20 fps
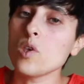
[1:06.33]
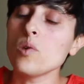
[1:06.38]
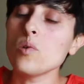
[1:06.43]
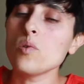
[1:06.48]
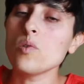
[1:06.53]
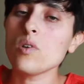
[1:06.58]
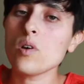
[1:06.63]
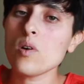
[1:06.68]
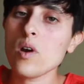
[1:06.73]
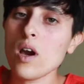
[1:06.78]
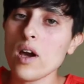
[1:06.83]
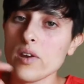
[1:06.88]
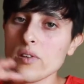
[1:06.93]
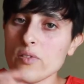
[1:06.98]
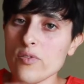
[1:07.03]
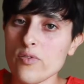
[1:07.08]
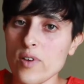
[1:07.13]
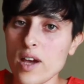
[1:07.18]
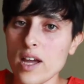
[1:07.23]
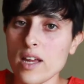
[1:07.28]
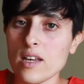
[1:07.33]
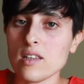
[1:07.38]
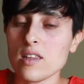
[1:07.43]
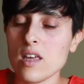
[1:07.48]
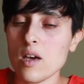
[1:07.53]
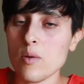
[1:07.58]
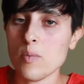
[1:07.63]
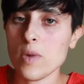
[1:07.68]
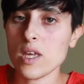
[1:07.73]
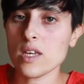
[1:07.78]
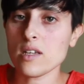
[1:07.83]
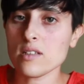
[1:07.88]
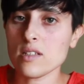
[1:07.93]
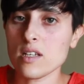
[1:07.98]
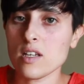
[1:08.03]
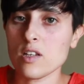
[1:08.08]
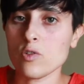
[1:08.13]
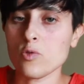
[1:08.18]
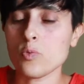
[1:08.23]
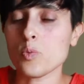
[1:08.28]
You know how to find that
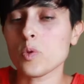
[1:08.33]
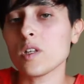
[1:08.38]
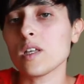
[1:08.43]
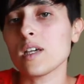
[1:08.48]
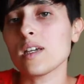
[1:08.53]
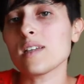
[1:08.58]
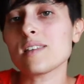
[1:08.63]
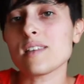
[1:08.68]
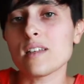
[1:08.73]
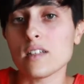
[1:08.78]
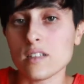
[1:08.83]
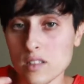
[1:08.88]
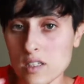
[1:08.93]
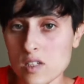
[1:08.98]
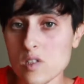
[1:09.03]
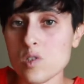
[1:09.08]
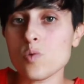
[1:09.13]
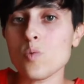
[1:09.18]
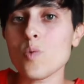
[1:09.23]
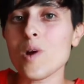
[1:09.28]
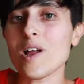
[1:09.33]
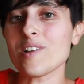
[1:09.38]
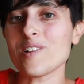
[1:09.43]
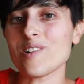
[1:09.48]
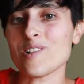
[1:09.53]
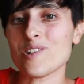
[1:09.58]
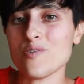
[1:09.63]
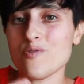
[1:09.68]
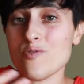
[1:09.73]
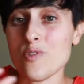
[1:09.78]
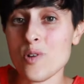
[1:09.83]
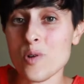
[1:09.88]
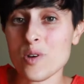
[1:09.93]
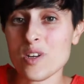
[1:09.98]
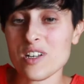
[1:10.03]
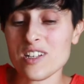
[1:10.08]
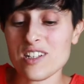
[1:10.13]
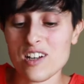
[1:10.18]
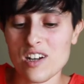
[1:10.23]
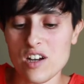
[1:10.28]
meditative place, at least when you're
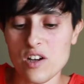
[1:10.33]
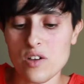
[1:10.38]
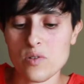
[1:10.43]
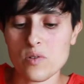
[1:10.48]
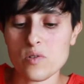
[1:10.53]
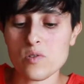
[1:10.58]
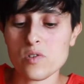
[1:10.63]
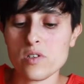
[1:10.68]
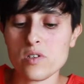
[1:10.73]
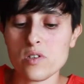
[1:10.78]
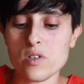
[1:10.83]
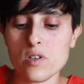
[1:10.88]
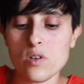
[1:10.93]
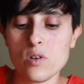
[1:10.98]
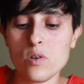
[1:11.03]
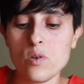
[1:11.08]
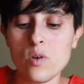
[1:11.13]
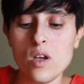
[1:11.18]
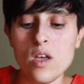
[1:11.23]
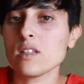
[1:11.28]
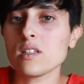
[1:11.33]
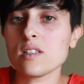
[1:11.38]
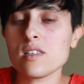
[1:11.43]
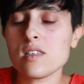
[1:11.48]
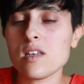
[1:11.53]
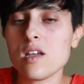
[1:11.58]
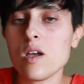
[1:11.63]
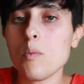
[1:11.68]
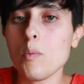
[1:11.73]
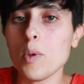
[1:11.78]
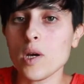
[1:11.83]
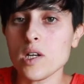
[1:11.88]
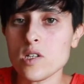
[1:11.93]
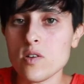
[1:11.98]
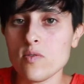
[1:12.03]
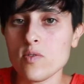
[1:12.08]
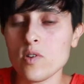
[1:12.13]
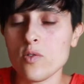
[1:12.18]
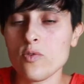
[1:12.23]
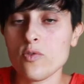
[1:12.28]
devoted to others, you do. Let's say a
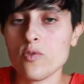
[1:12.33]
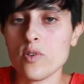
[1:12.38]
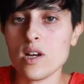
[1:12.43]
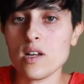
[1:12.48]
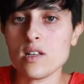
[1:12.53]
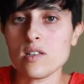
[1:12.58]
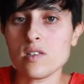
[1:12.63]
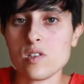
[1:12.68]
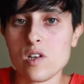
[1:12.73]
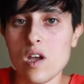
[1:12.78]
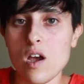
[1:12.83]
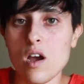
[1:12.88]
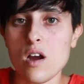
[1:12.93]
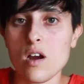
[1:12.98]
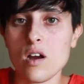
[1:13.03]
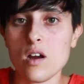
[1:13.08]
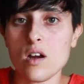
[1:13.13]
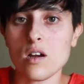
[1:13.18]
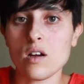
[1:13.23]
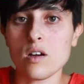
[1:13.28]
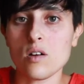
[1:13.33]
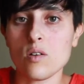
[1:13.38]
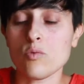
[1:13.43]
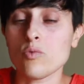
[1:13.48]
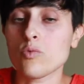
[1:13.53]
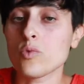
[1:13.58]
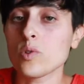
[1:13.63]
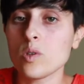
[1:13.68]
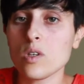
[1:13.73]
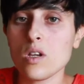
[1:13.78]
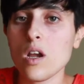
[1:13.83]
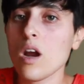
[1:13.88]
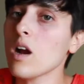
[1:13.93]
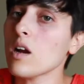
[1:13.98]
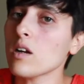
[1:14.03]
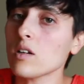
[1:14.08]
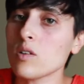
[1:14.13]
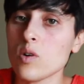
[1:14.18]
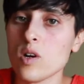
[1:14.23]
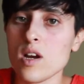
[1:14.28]
bunch of your friends are really
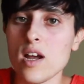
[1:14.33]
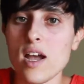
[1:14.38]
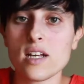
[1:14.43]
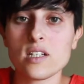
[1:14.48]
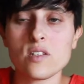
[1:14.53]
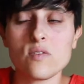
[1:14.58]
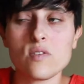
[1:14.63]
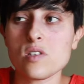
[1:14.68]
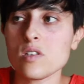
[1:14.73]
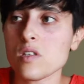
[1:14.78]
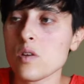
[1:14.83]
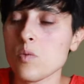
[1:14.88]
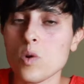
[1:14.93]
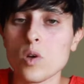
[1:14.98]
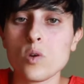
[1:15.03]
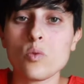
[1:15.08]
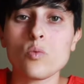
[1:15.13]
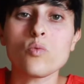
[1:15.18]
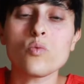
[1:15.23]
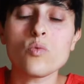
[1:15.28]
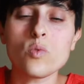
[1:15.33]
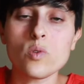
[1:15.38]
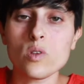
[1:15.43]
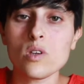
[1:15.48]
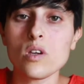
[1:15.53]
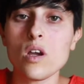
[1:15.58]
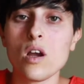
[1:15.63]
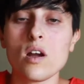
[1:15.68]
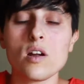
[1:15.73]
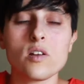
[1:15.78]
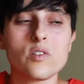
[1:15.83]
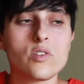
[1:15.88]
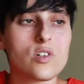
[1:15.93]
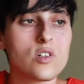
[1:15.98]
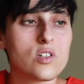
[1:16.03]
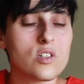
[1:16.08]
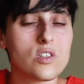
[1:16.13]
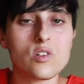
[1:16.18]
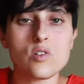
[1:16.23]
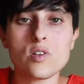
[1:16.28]
hardcore activists. They work really hard.
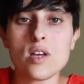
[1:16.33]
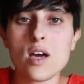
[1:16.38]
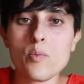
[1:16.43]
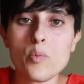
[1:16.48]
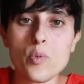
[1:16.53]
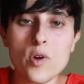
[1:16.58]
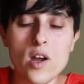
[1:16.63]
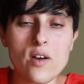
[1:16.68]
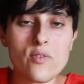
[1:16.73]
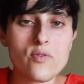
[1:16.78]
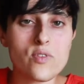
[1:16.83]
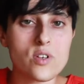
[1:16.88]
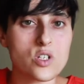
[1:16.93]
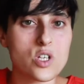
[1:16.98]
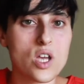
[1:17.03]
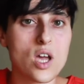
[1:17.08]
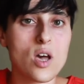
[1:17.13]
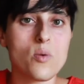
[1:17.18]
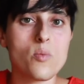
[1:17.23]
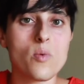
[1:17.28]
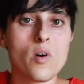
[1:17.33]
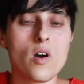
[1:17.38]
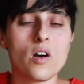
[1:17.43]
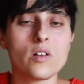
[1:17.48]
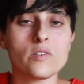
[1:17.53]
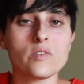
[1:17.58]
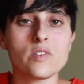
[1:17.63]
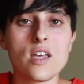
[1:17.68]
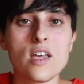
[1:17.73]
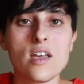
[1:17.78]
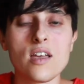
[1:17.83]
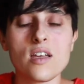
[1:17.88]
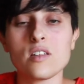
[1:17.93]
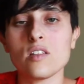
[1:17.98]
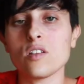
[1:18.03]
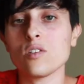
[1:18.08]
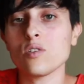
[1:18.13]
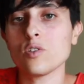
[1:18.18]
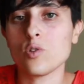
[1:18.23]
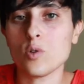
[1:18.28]
They're in their nonprofit job all day,
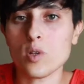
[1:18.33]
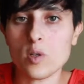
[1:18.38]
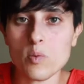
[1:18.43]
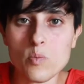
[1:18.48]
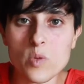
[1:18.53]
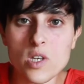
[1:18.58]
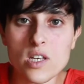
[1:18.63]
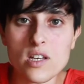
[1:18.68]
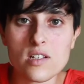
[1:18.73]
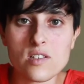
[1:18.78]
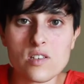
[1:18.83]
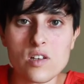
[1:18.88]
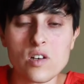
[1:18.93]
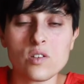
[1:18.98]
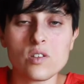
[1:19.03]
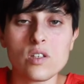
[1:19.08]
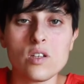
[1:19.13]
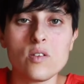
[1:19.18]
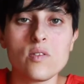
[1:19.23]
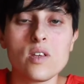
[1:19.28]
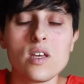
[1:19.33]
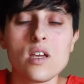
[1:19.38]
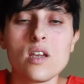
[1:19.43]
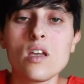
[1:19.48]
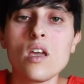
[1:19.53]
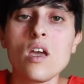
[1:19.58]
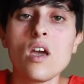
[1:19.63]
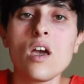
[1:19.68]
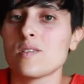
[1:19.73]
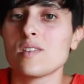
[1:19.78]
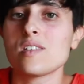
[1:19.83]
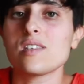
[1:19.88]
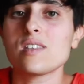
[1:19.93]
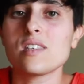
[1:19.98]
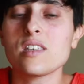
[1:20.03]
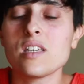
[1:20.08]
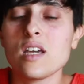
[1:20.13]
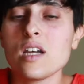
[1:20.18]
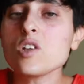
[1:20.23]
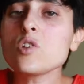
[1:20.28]
and then they're going to meetings all evening.
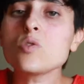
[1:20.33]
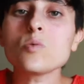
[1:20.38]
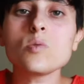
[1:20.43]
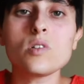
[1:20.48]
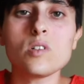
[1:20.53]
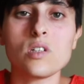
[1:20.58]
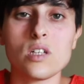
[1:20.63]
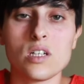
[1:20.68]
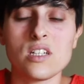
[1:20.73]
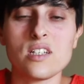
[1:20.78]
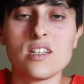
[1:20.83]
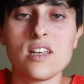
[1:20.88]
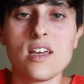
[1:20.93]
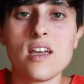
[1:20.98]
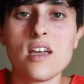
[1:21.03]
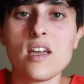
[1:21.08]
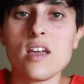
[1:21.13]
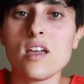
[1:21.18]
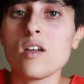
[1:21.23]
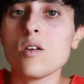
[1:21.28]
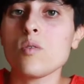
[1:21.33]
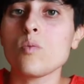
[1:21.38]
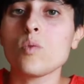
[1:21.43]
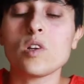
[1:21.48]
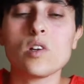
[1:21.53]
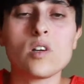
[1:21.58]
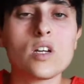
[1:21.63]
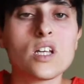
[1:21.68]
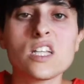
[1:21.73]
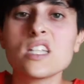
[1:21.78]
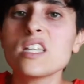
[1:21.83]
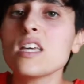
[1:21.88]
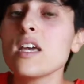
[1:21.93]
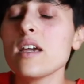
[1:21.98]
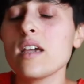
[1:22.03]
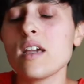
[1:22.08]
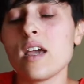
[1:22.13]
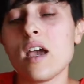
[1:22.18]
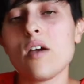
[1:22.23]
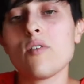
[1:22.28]
Schedule a day when you're going to
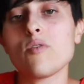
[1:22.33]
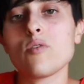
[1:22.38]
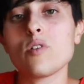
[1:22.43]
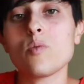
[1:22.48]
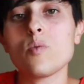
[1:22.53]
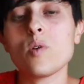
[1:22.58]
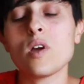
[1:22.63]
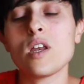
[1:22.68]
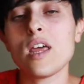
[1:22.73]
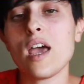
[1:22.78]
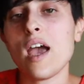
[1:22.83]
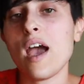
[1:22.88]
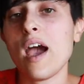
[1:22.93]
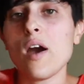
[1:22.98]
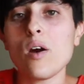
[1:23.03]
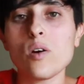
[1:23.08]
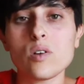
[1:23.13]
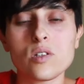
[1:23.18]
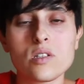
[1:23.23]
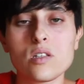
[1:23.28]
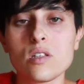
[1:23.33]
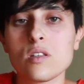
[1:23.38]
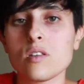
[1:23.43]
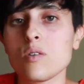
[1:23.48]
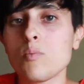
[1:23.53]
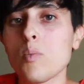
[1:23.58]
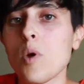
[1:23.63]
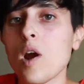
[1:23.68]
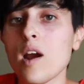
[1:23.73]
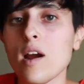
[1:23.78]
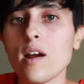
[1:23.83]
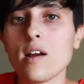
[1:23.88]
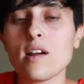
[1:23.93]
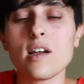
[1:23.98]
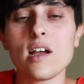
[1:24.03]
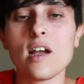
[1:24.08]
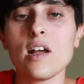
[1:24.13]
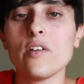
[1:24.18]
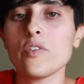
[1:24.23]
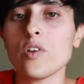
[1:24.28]
take everyone out to the
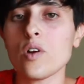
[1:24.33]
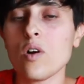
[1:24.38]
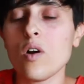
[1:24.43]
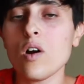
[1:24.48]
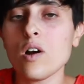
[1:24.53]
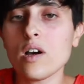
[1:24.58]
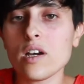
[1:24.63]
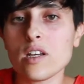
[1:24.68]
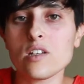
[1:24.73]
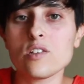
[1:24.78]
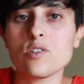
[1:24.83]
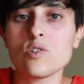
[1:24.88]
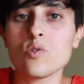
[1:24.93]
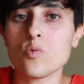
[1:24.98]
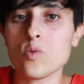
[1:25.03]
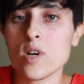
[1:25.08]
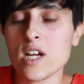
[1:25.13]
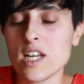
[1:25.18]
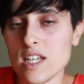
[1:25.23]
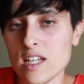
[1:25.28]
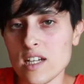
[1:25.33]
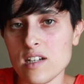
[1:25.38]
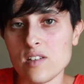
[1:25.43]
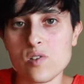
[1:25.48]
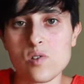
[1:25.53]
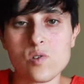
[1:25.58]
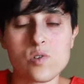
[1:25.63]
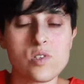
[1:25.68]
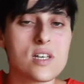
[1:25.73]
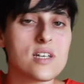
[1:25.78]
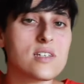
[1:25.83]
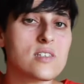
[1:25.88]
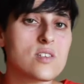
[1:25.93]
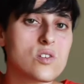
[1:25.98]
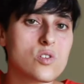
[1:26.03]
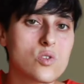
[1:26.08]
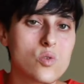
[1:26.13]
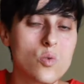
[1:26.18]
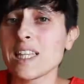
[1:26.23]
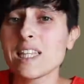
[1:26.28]
park and they're all going to do writing exercises.